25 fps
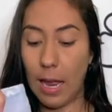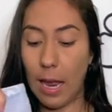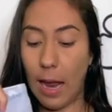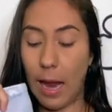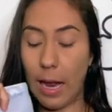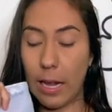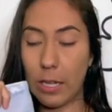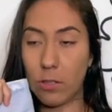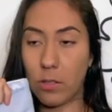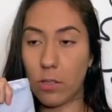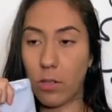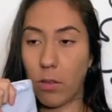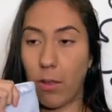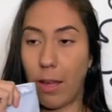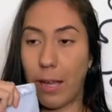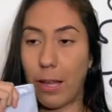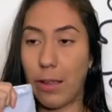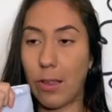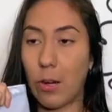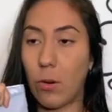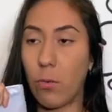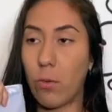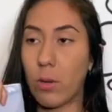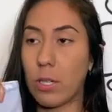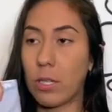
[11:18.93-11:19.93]
And so like
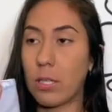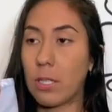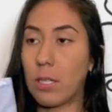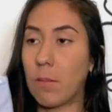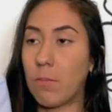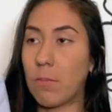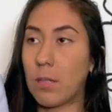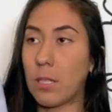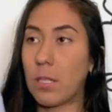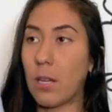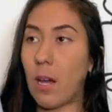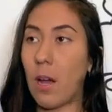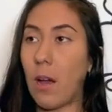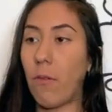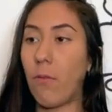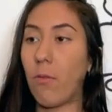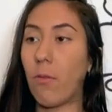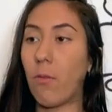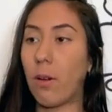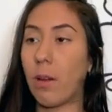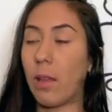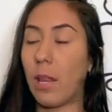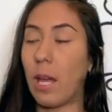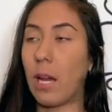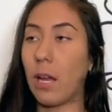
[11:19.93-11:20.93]
there were some stuff
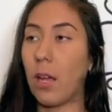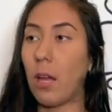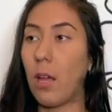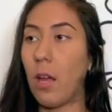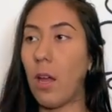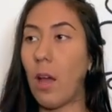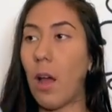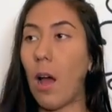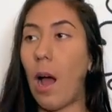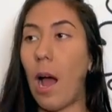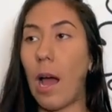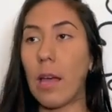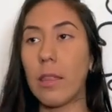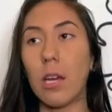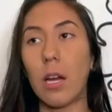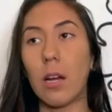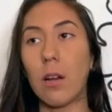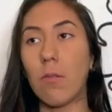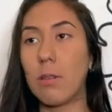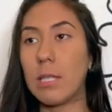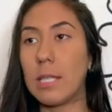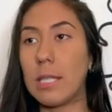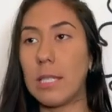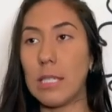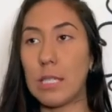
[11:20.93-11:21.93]
where like I thought
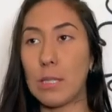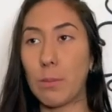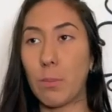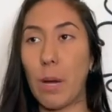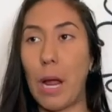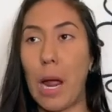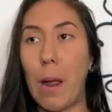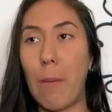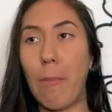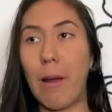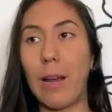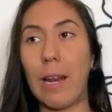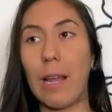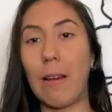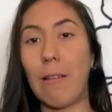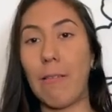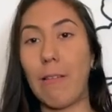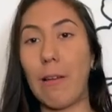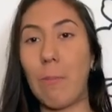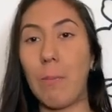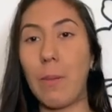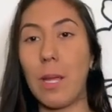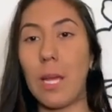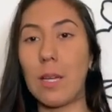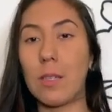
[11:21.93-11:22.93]
it was this brand, but it
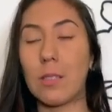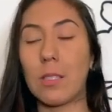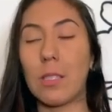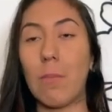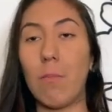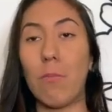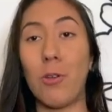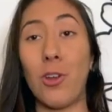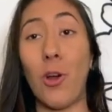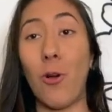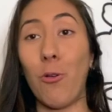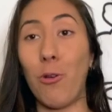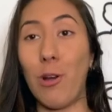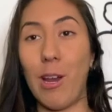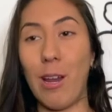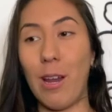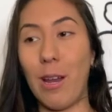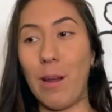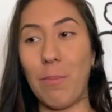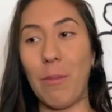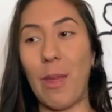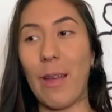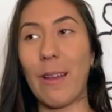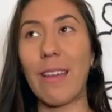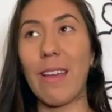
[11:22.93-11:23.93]
ended up being some
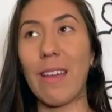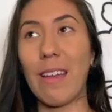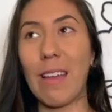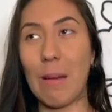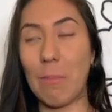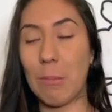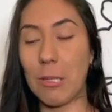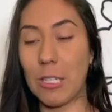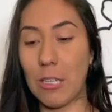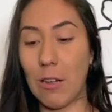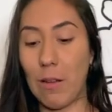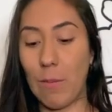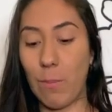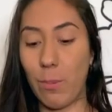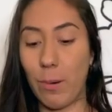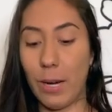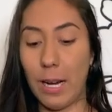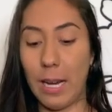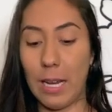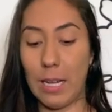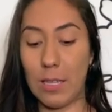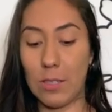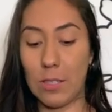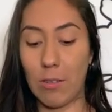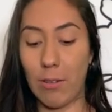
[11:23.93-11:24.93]
no-name like Amazon
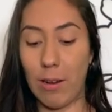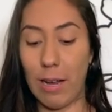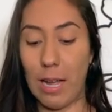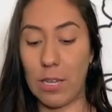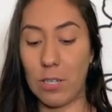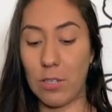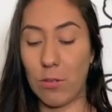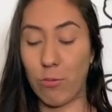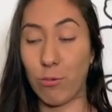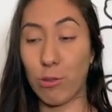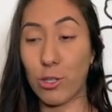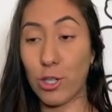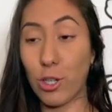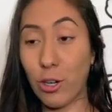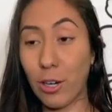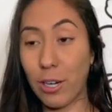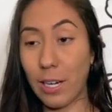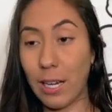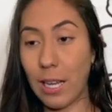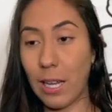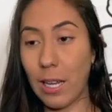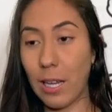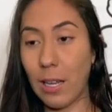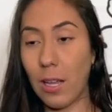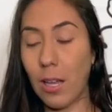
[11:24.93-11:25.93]
brand, so I had to return
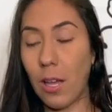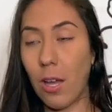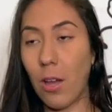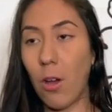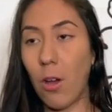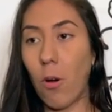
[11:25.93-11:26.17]
it.